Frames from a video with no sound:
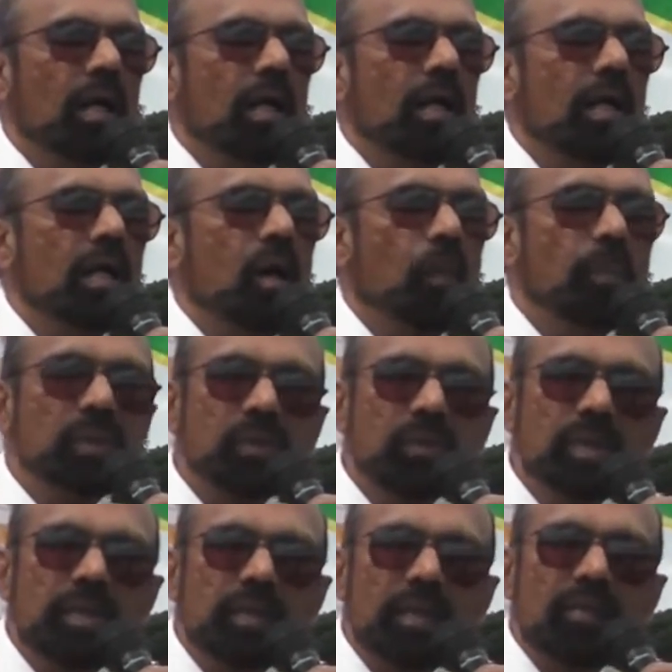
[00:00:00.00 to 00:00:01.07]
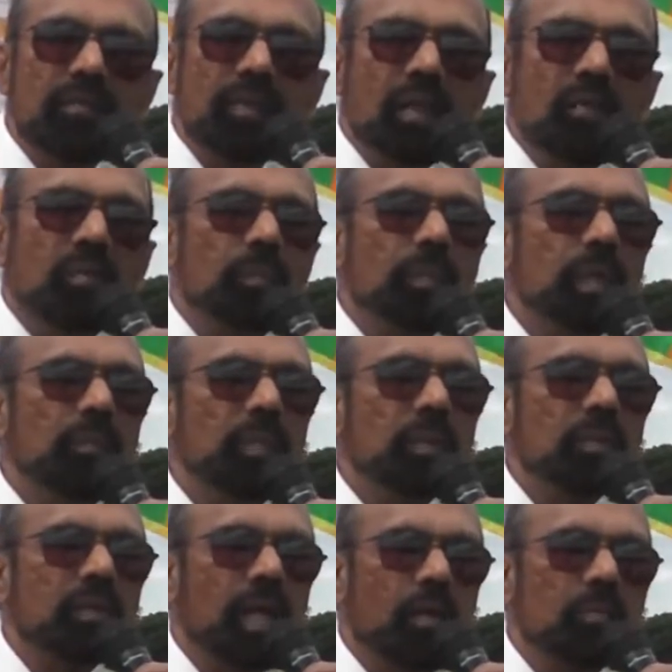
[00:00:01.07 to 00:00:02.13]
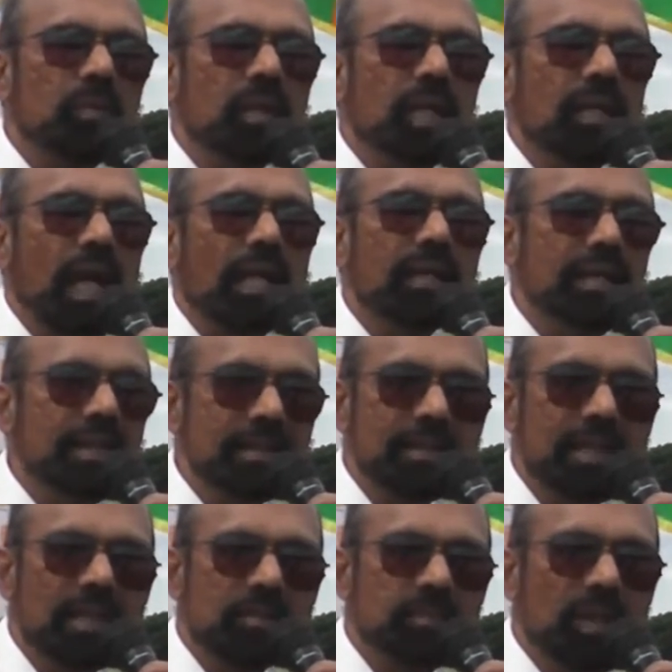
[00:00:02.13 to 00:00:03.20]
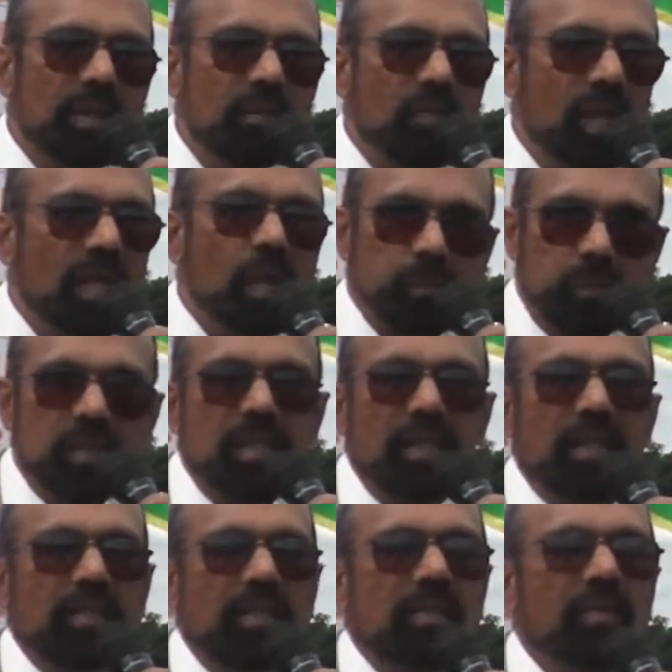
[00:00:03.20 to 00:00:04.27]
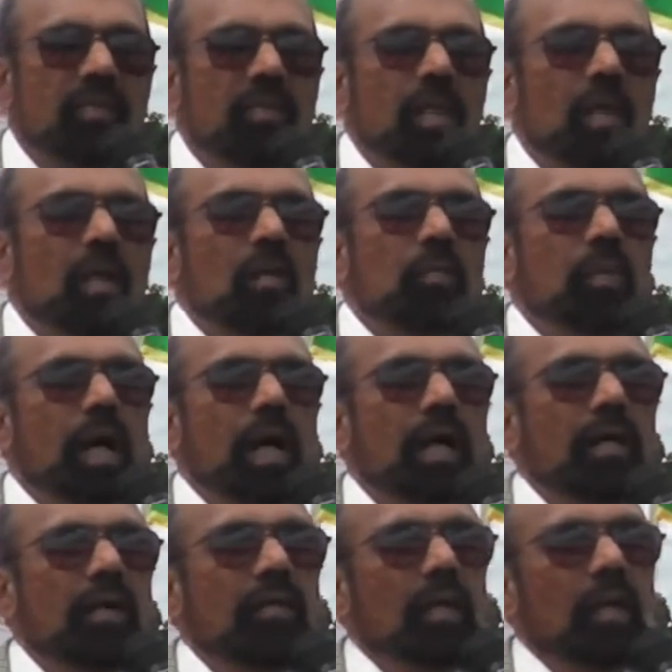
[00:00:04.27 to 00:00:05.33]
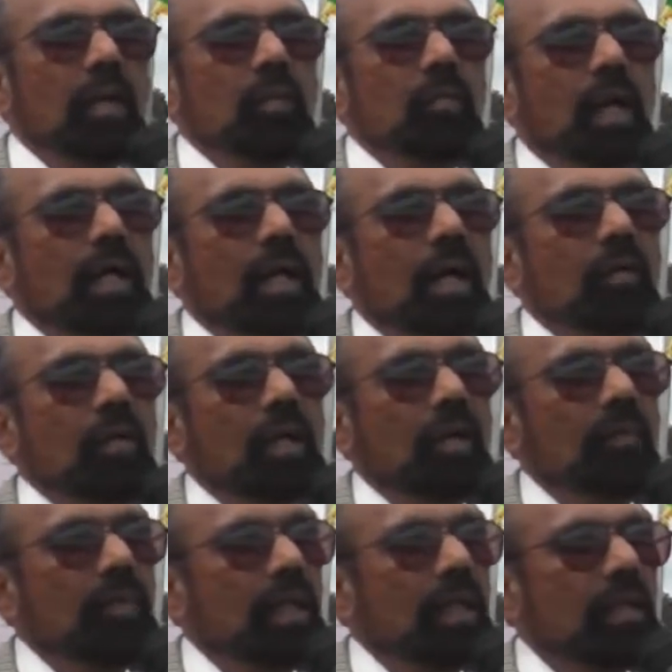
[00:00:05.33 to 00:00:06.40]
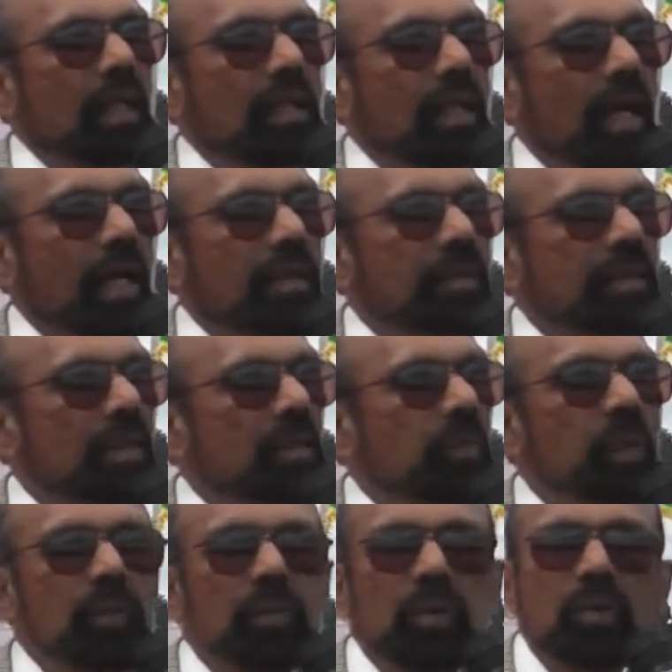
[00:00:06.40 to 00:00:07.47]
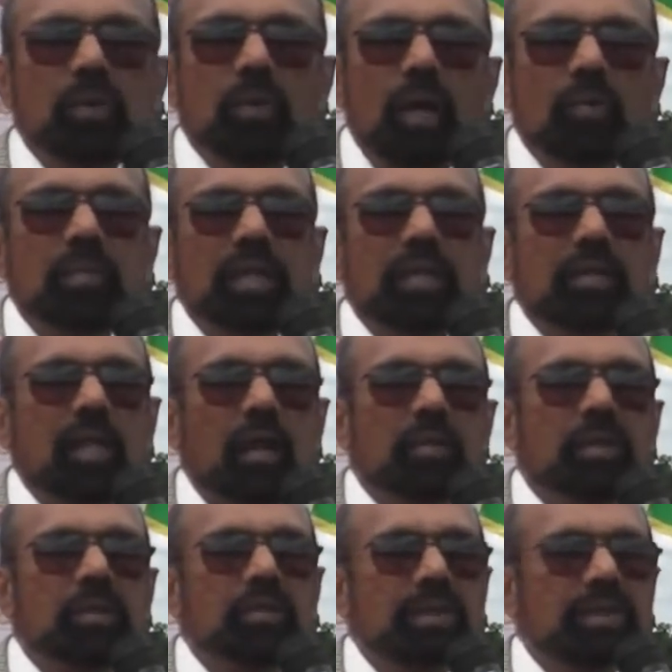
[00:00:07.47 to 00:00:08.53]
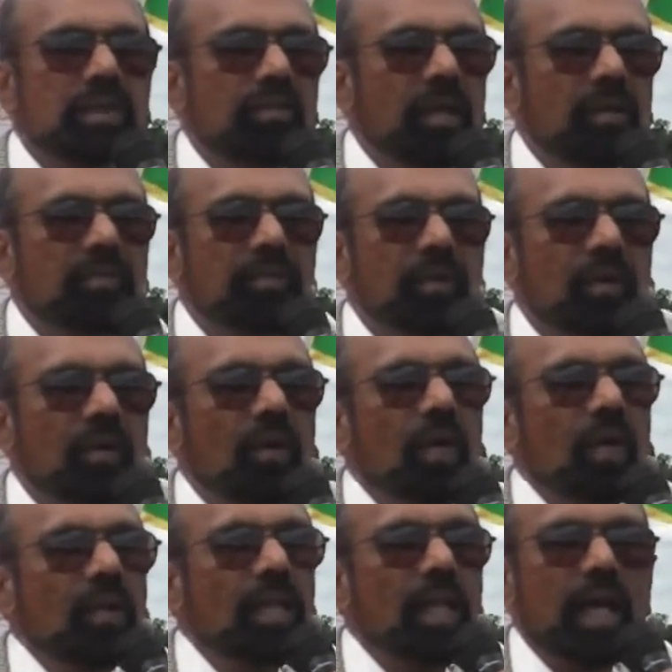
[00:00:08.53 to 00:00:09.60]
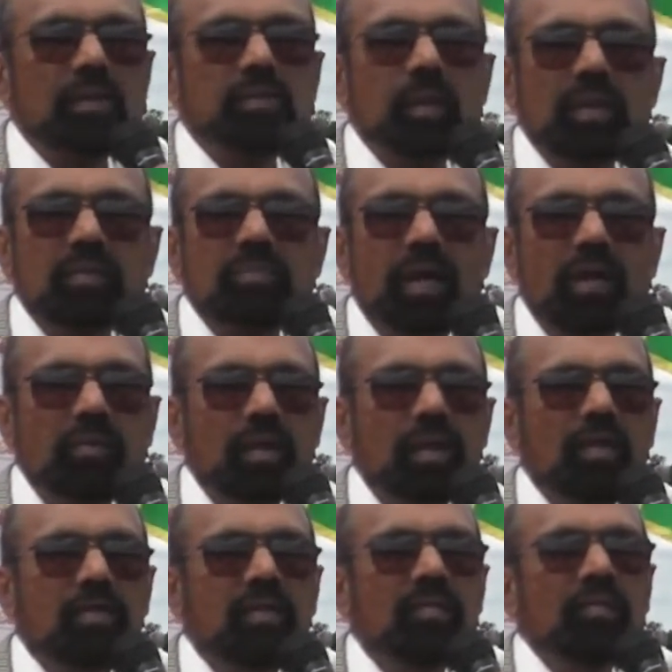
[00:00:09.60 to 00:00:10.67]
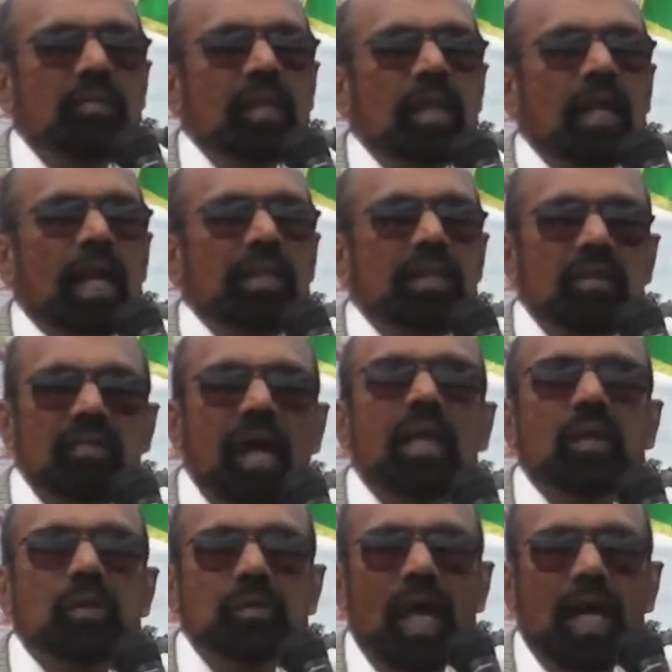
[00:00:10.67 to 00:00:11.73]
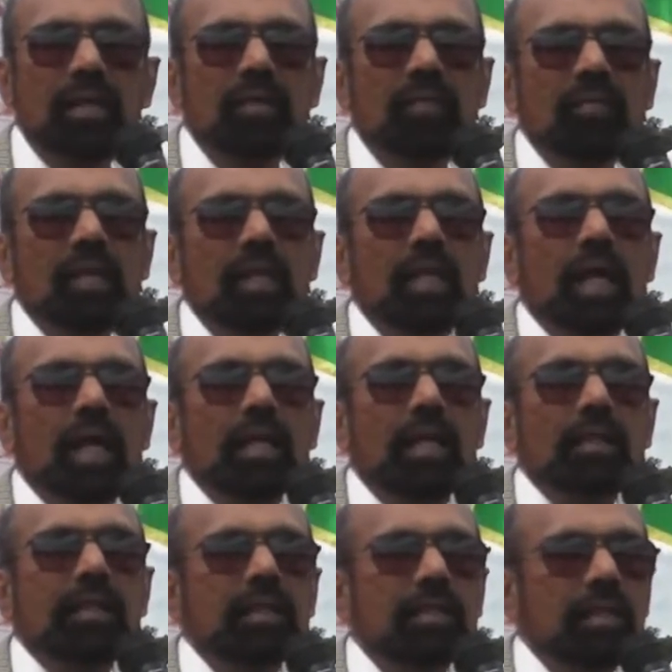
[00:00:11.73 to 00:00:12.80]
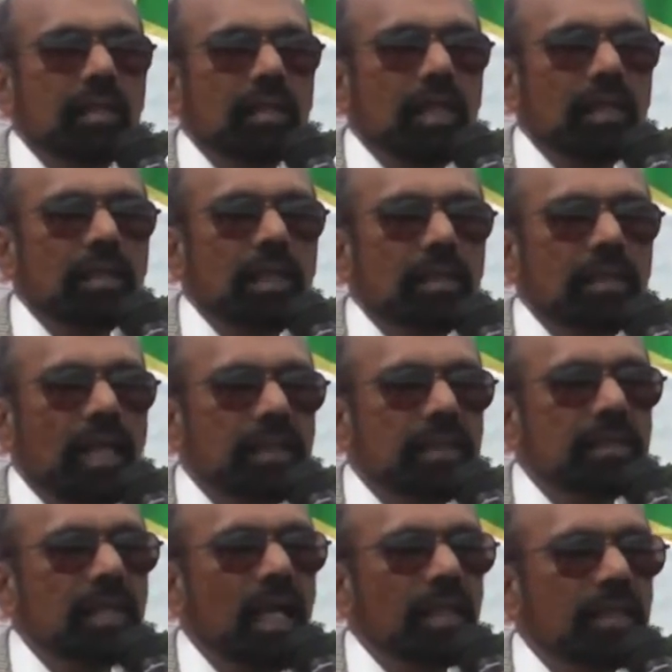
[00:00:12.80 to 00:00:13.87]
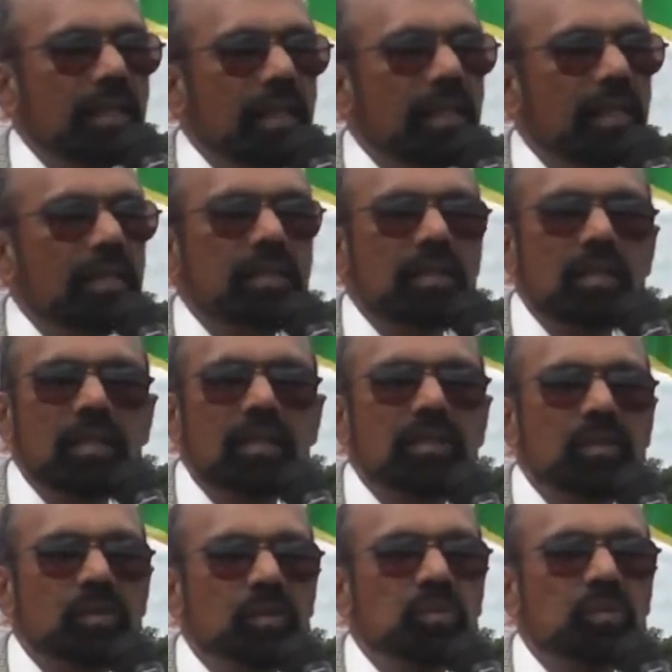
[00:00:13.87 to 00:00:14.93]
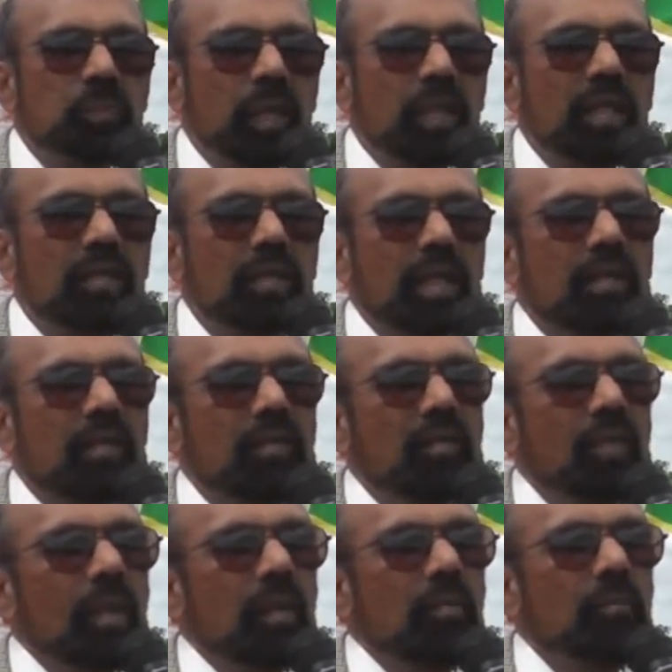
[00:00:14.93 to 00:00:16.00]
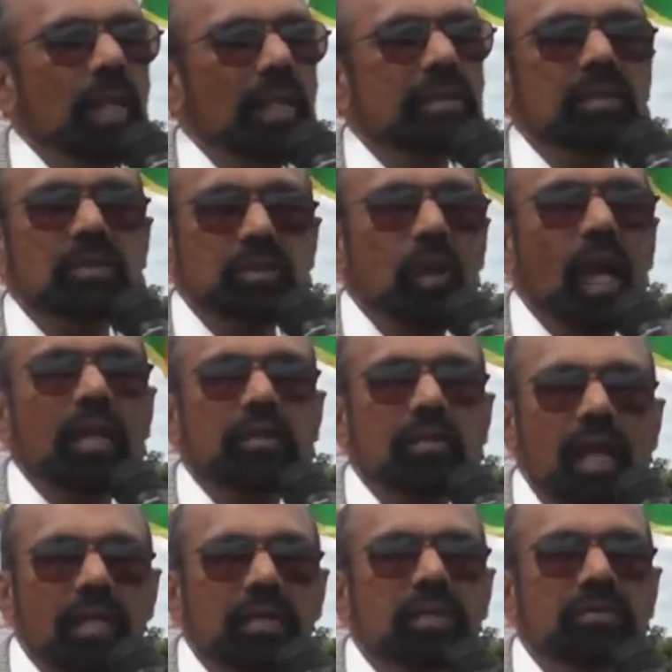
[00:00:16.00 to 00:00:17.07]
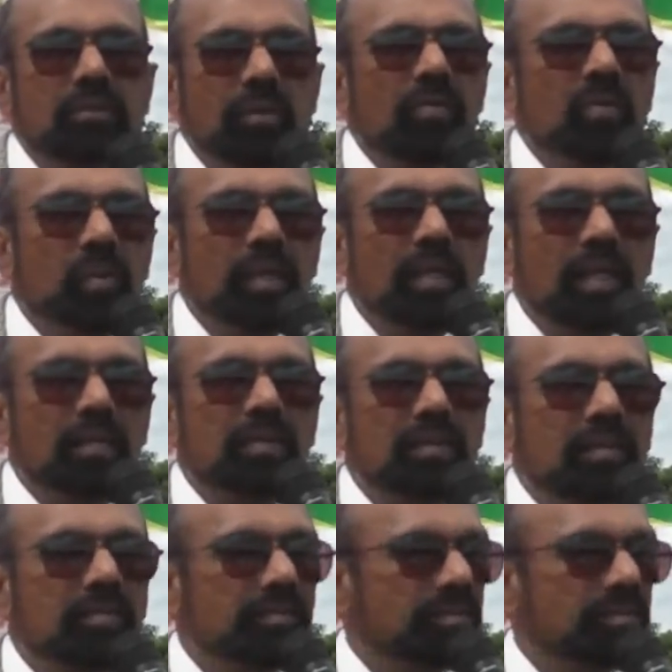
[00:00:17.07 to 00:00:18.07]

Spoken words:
opportunity for people to come together, and this has been well appreciated by the clientele, the people who have been coming to this event for the last 25 years, and they value that. And I think that is the real true spirit that makes it so attractive to everybody else.